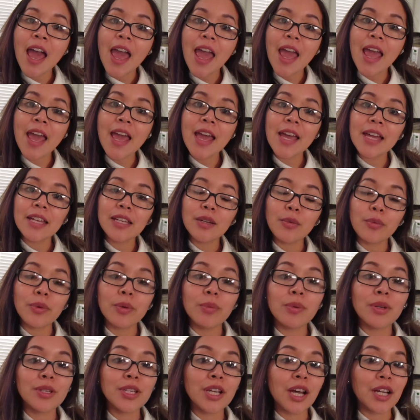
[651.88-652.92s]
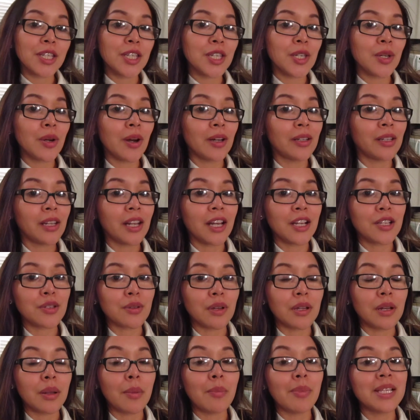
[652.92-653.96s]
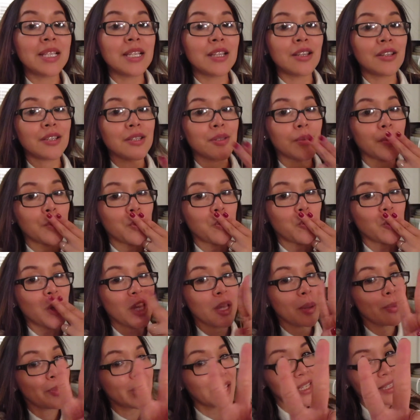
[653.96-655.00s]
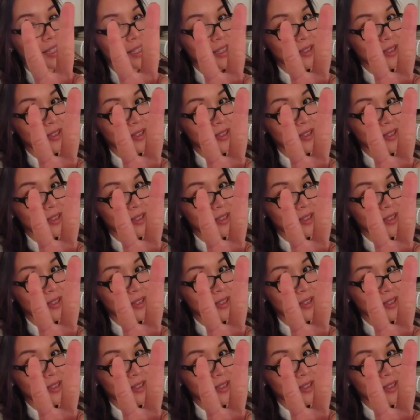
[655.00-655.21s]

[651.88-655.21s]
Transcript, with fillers: And we will talk to you on the next one. Besitos piece.